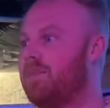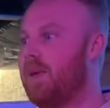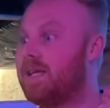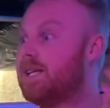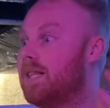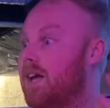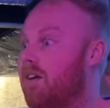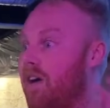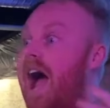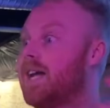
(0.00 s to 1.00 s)
basically,
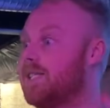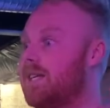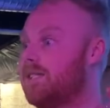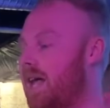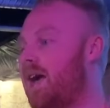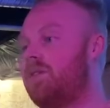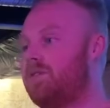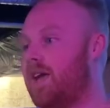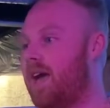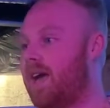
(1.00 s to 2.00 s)
of access to
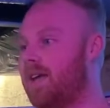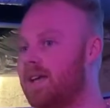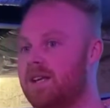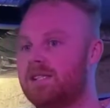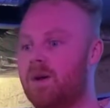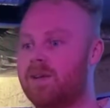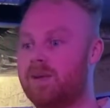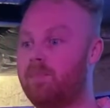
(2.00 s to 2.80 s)
healthcare. So it's